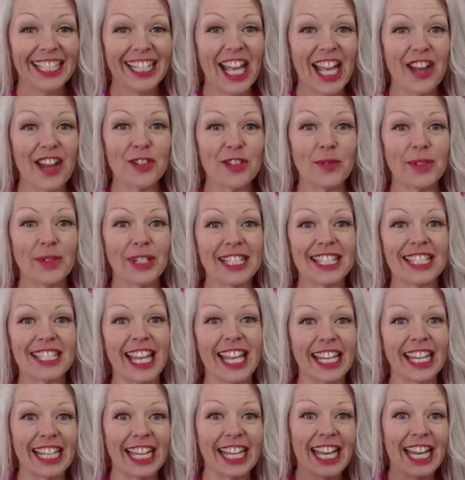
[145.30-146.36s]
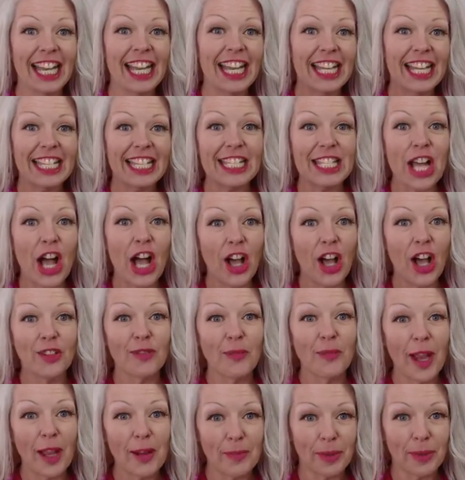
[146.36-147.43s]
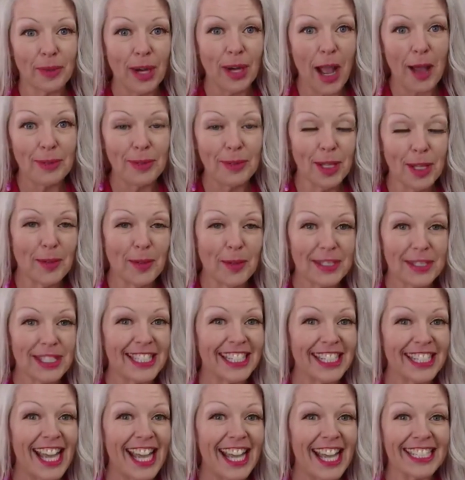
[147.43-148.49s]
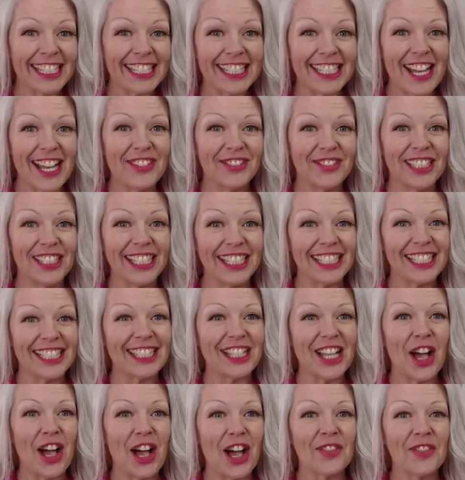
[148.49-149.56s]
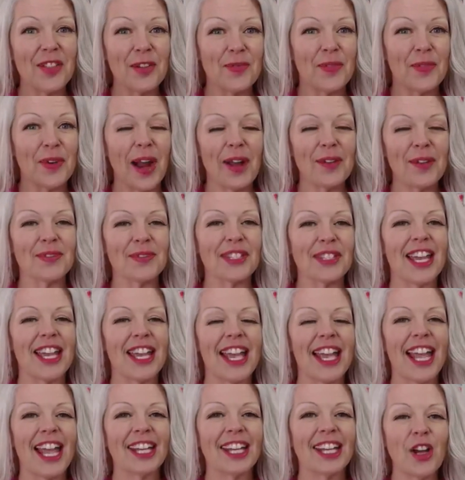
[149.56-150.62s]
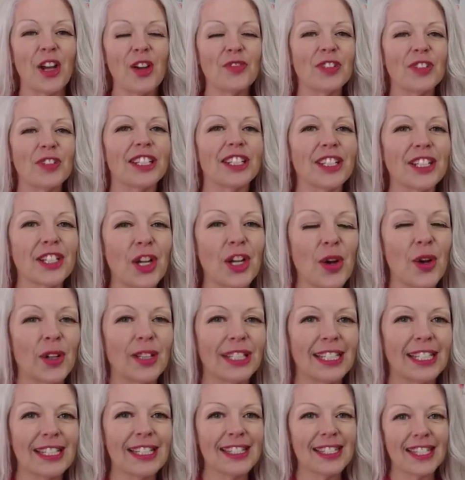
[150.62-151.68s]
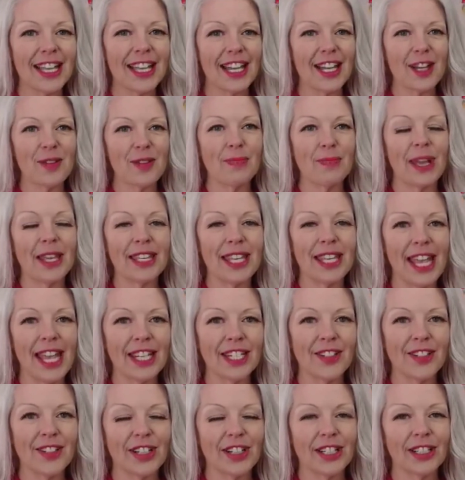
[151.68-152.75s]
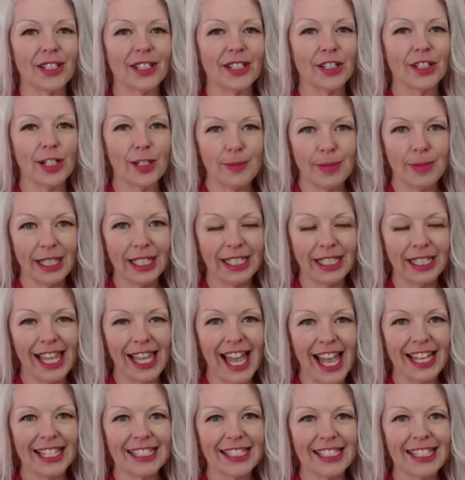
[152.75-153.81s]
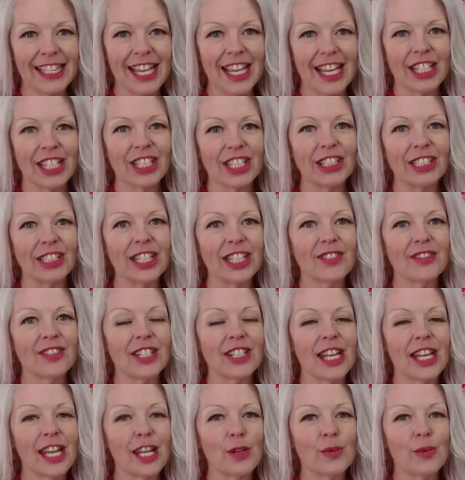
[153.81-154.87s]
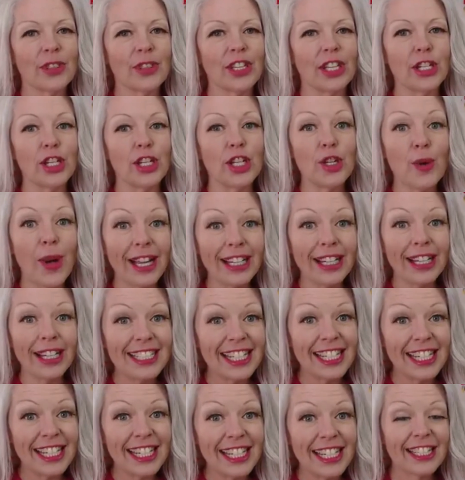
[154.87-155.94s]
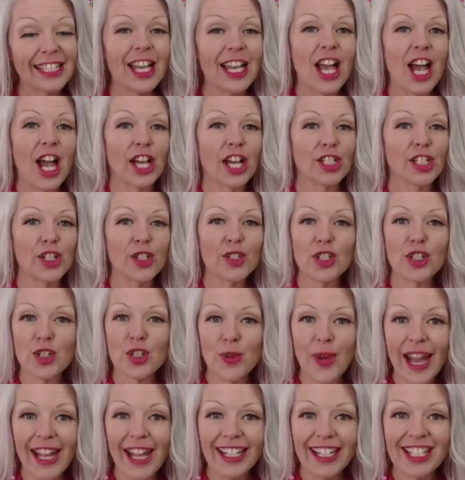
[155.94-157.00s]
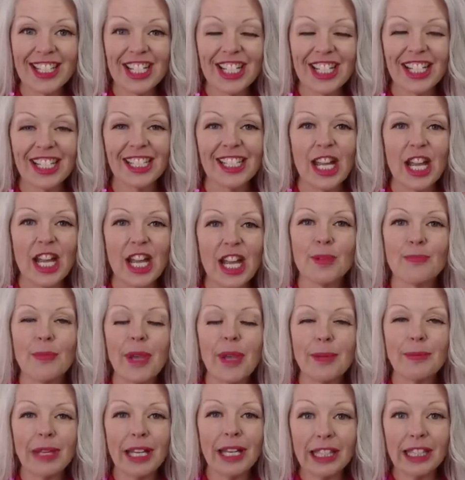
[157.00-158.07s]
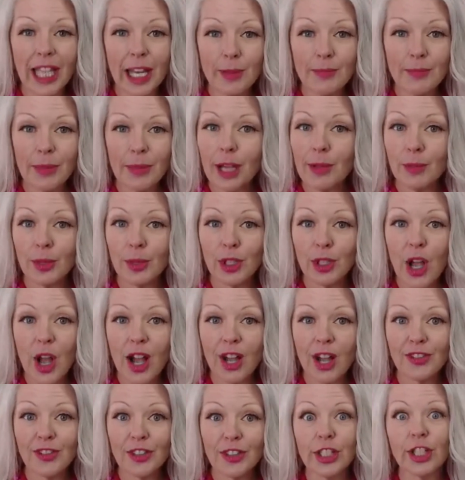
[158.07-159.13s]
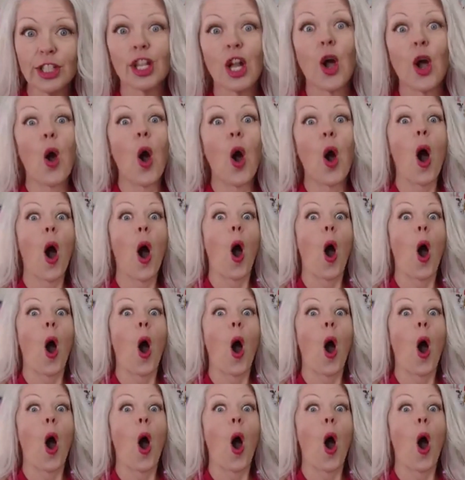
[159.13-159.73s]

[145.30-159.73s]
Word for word: Everybody's like, solve my problems today, Stephanie, solve the problems. And hopefully the goal is by the end of our 30-minute class, you'll leave today with a new idea, a new strategy, maybe a light bulb will go off and you'll go,